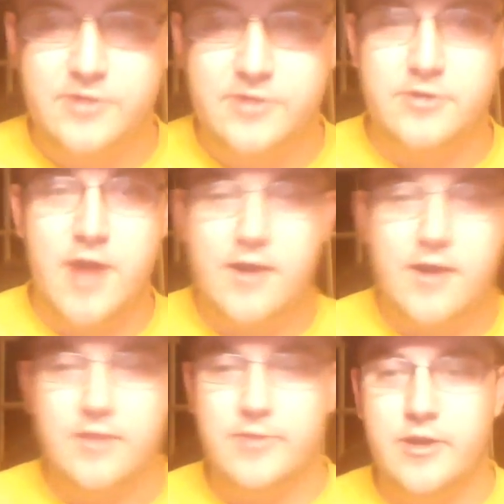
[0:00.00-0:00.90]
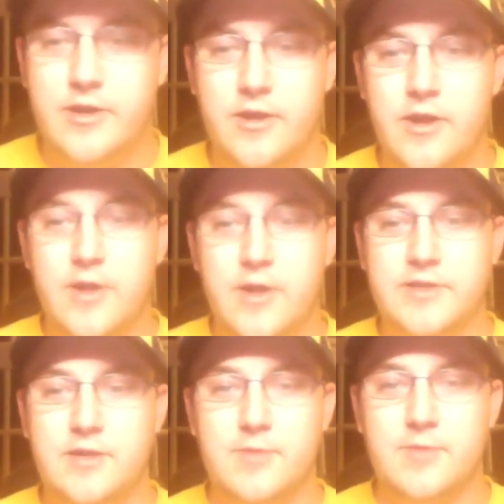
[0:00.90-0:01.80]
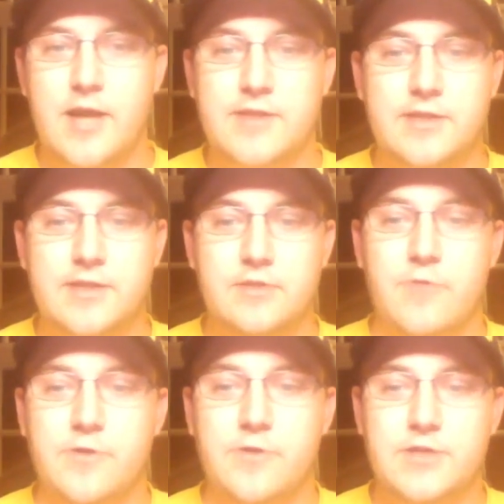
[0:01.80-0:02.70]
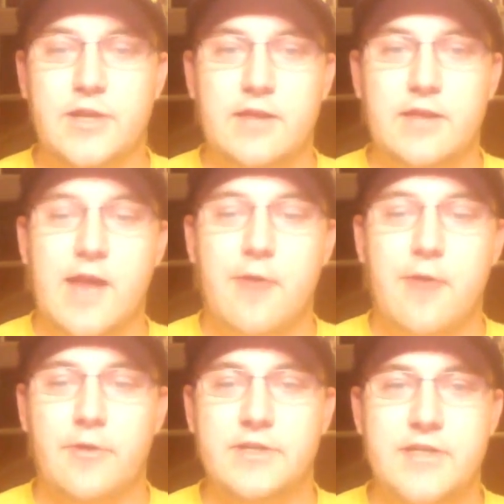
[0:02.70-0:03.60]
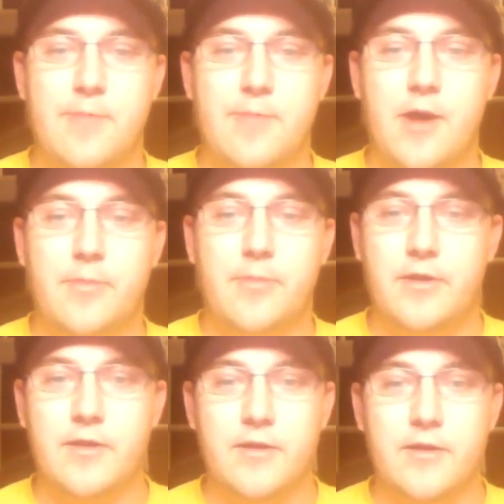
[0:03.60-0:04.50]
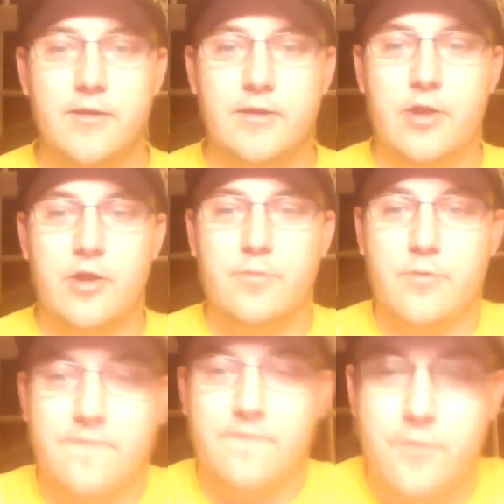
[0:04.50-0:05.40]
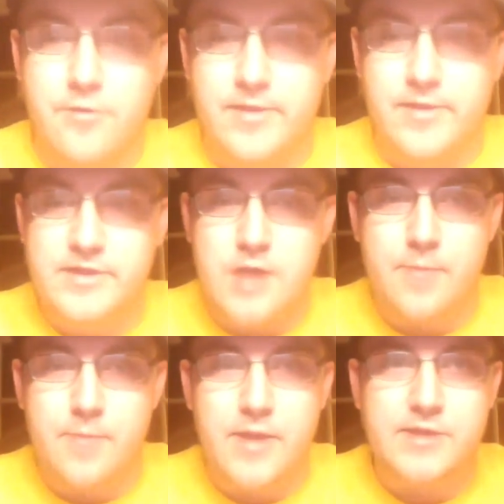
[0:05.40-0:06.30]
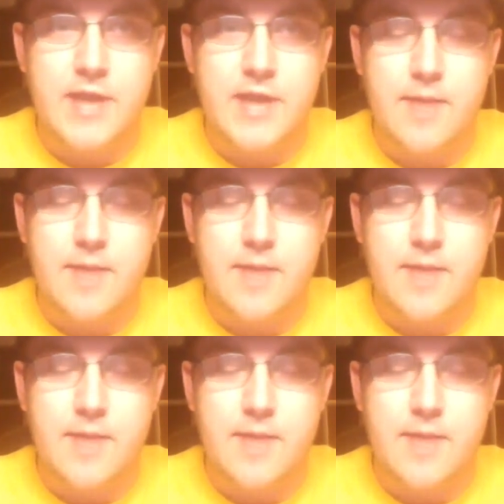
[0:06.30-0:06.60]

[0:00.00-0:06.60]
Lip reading: are not going to be good, it's going to be guys like DeRozan and Lowry to step up and, perform in this up-paced game.